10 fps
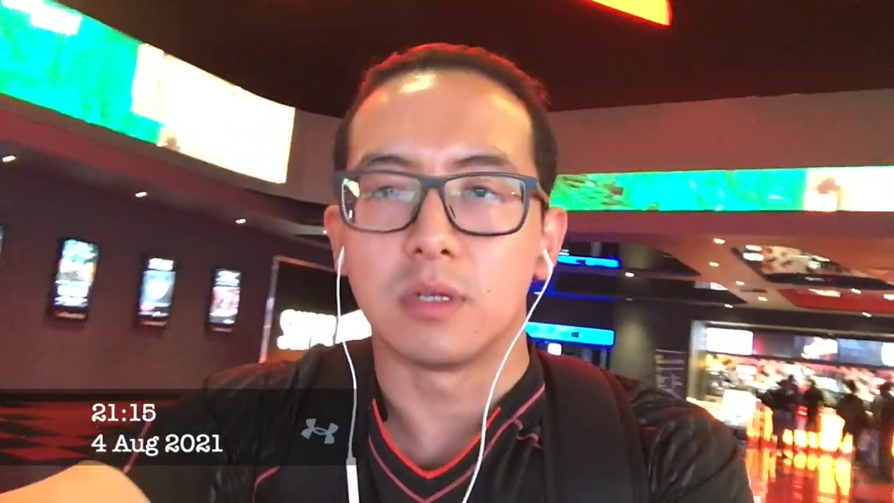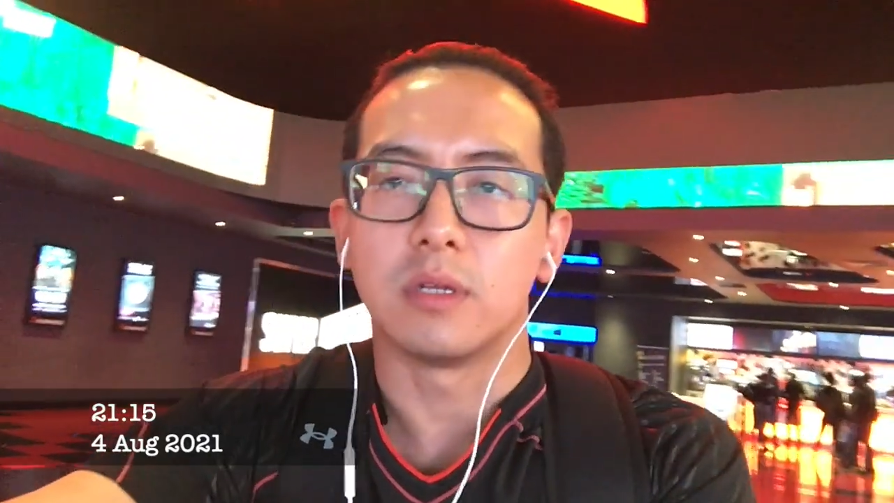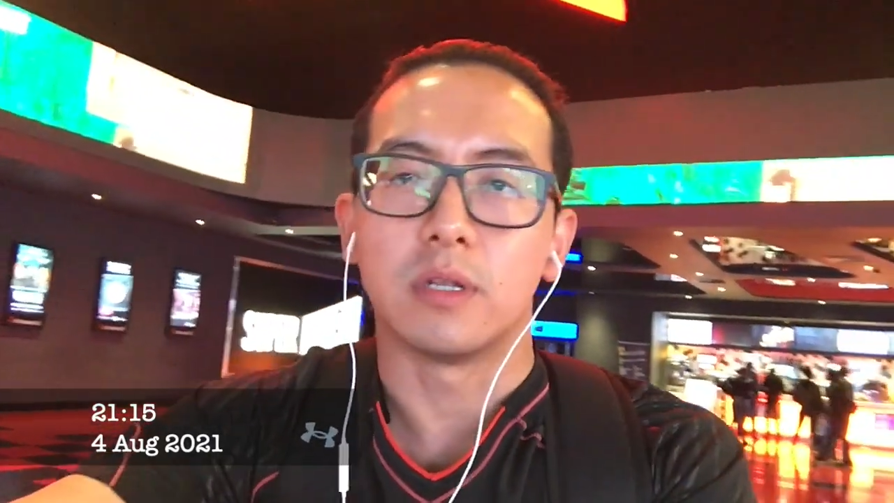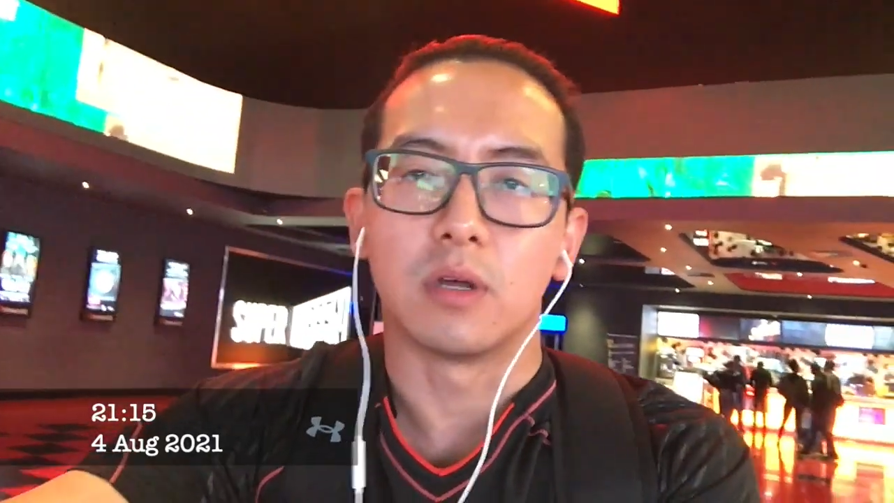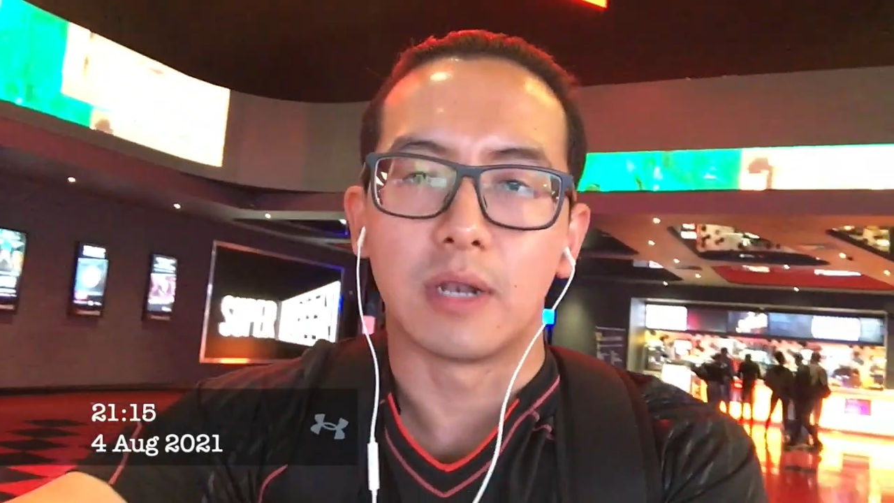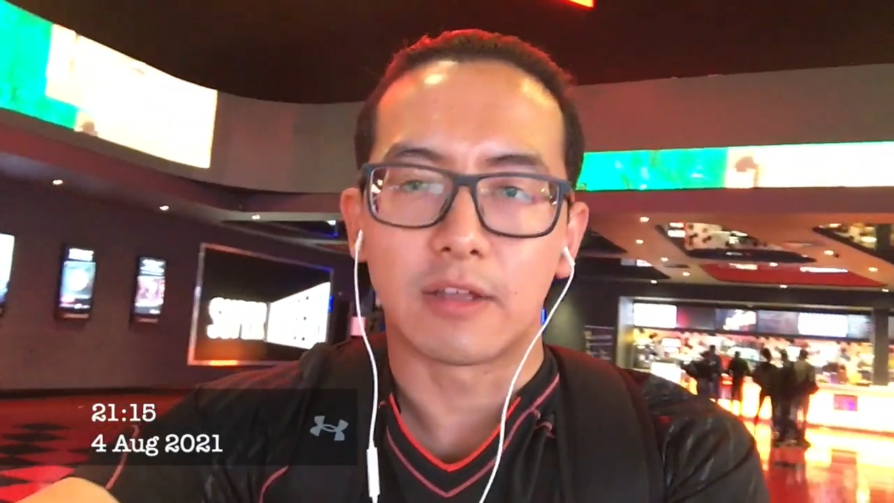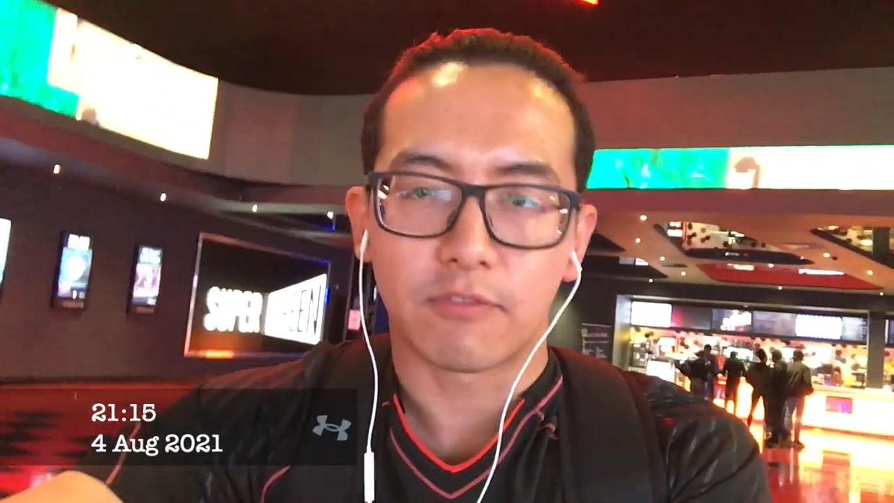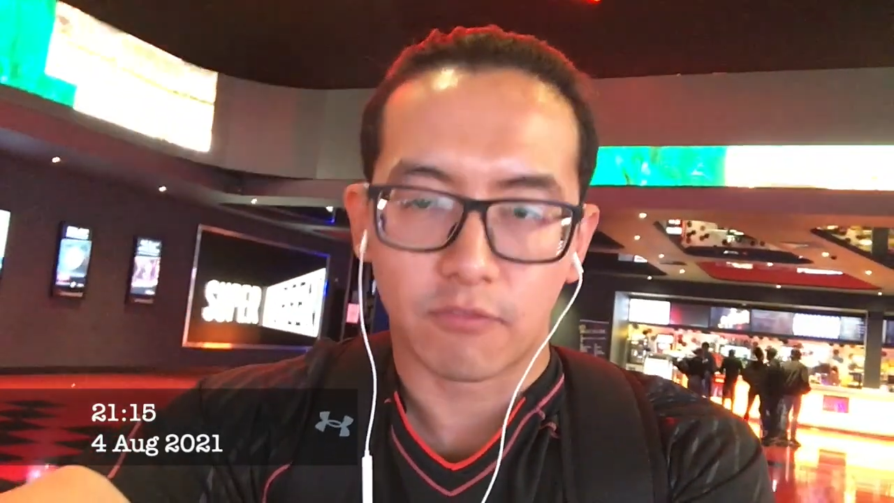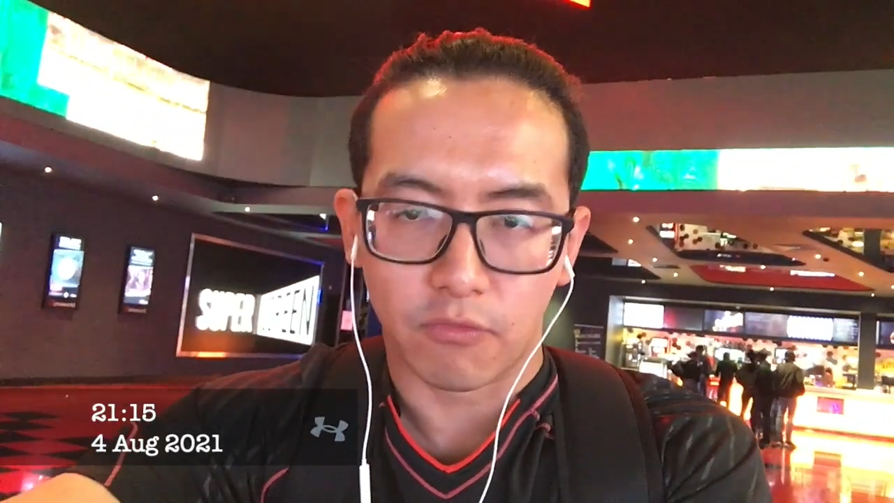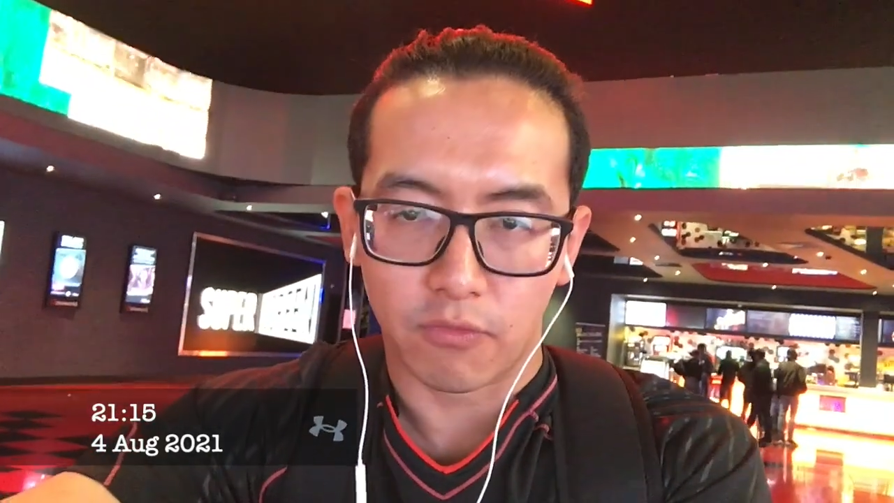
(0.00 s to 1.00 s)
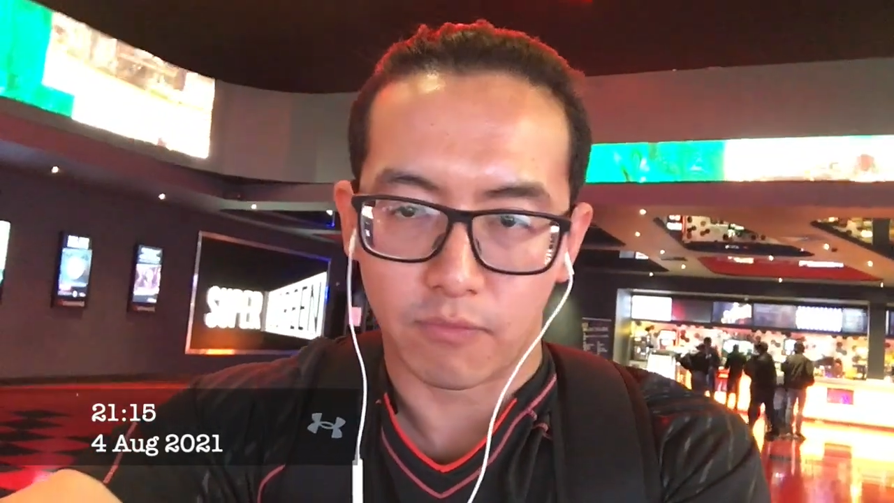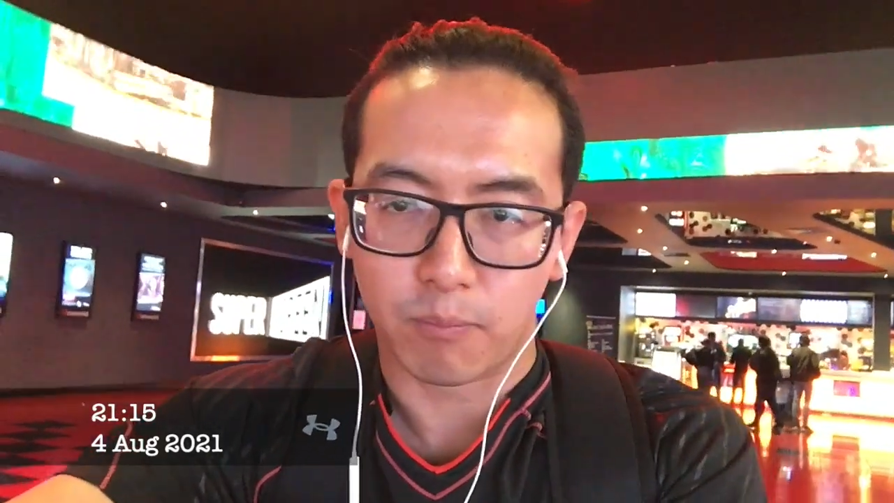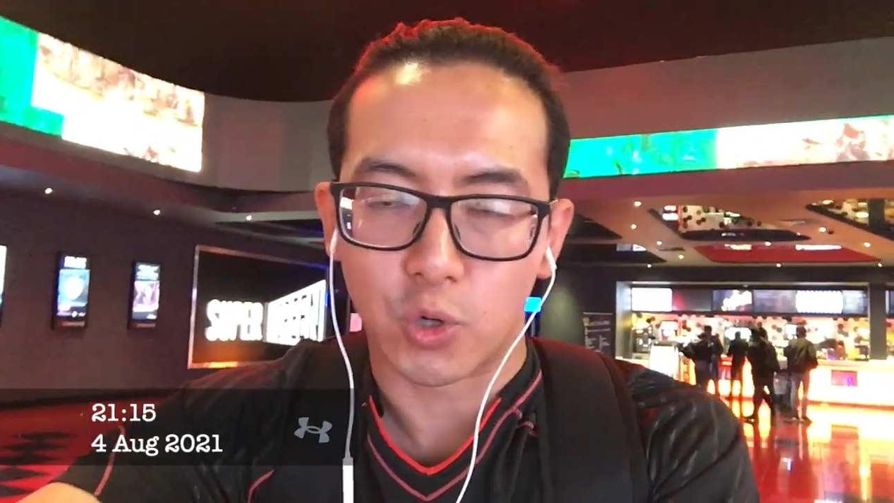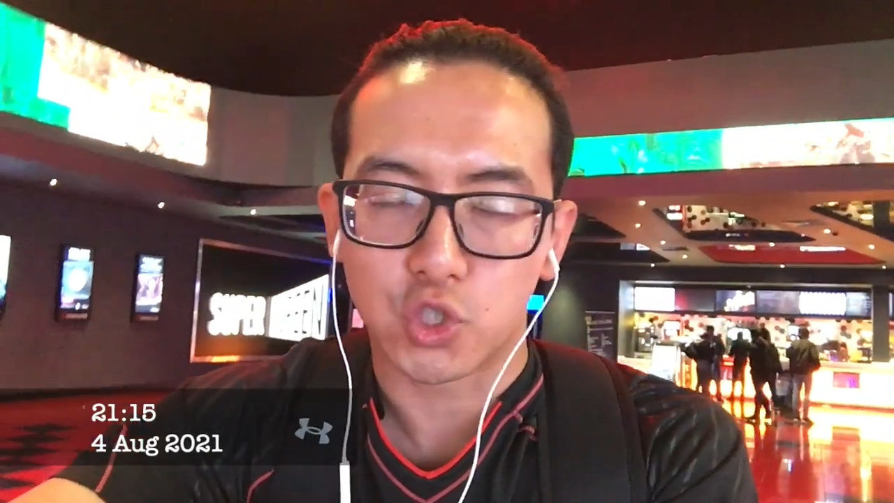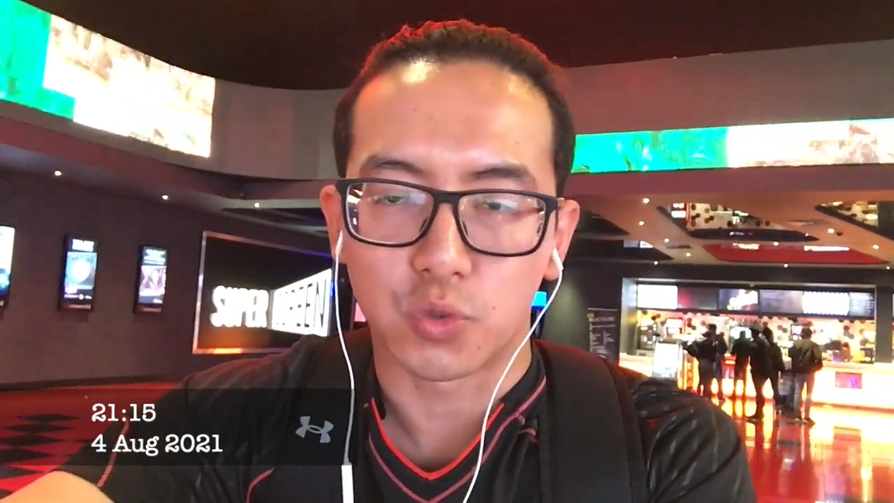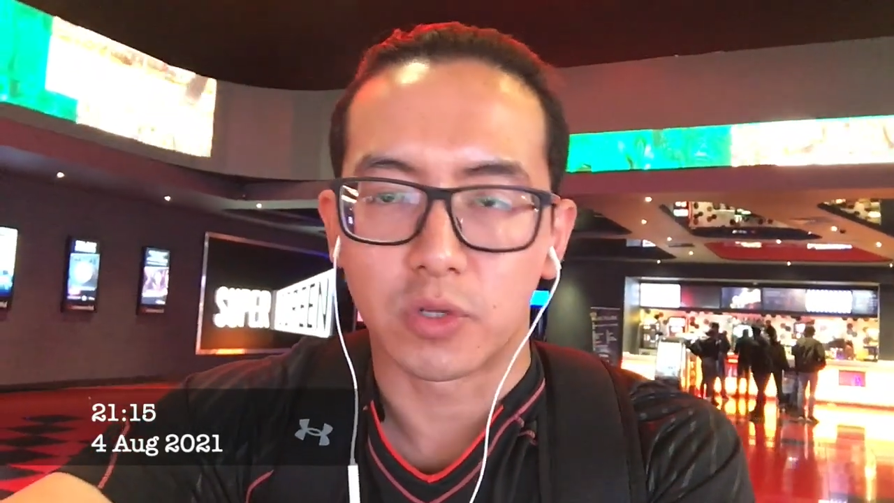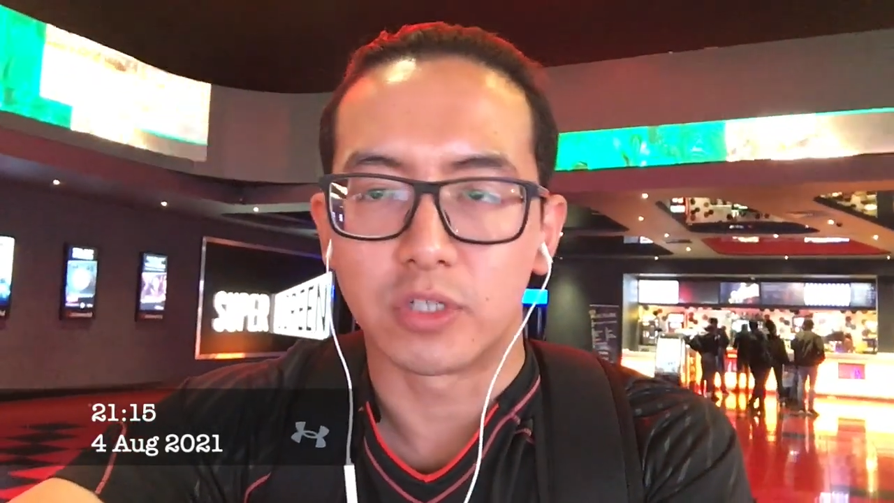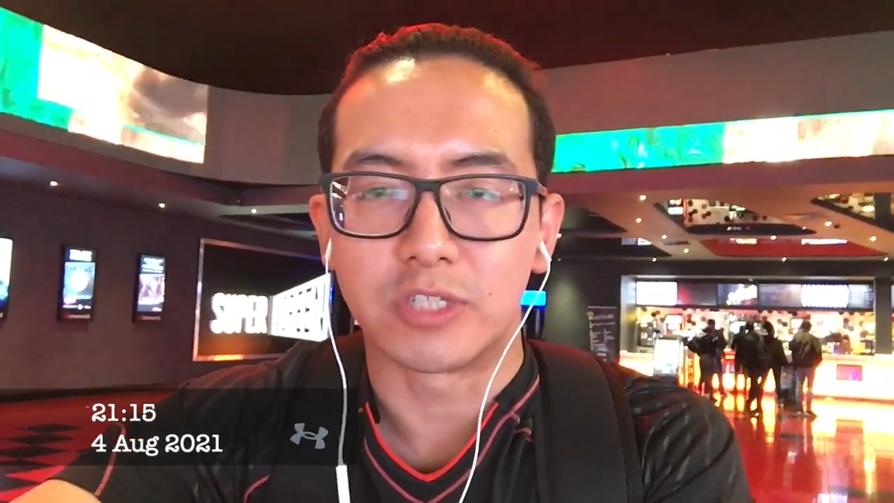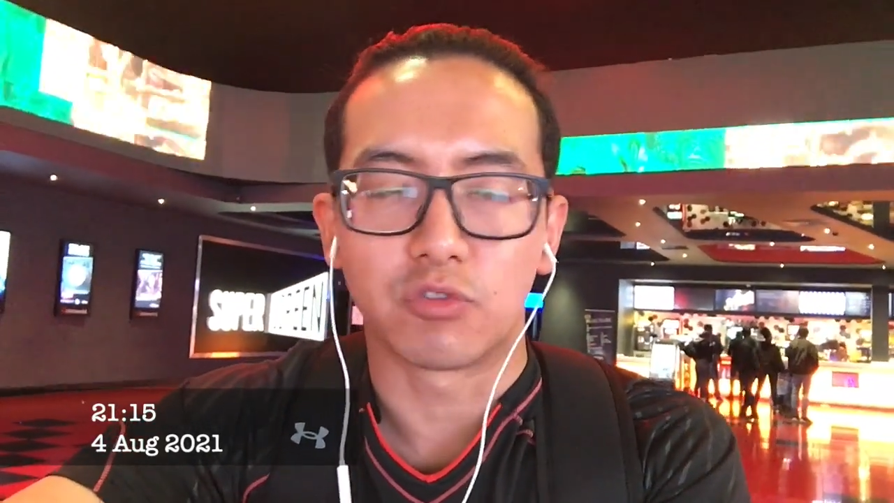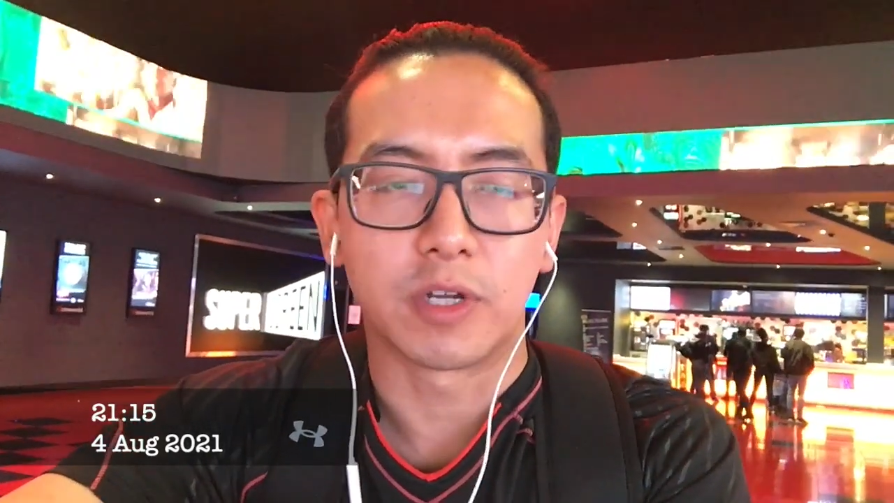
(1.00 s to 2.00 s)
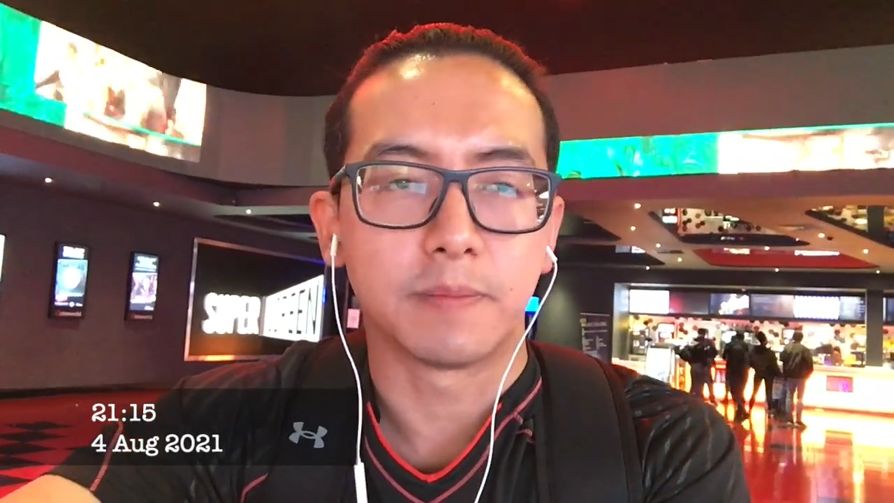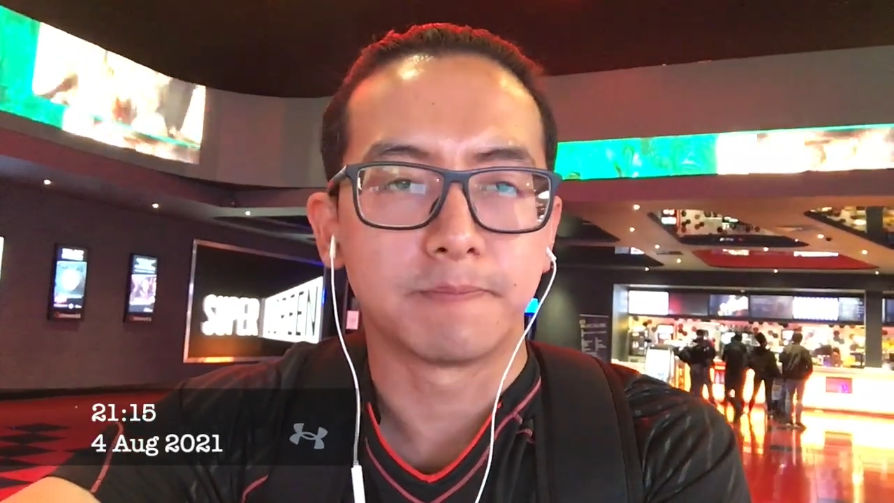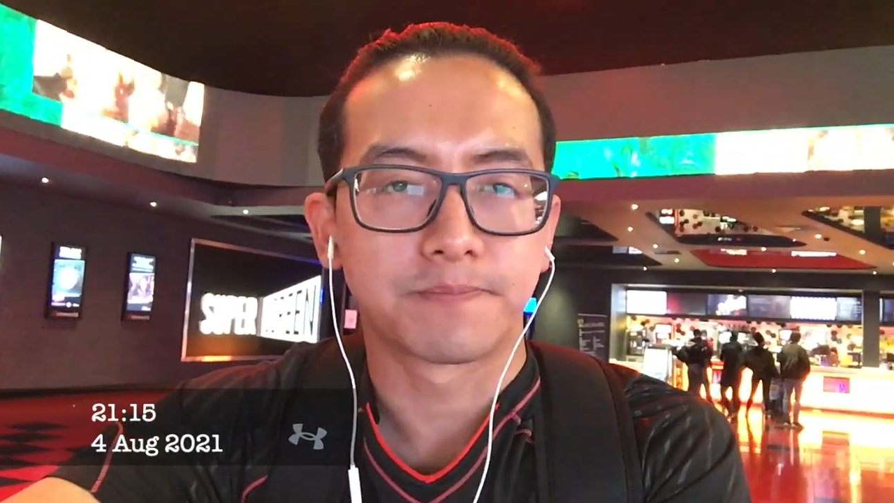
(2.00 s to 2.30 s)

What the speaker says: you know, like pursue her dream.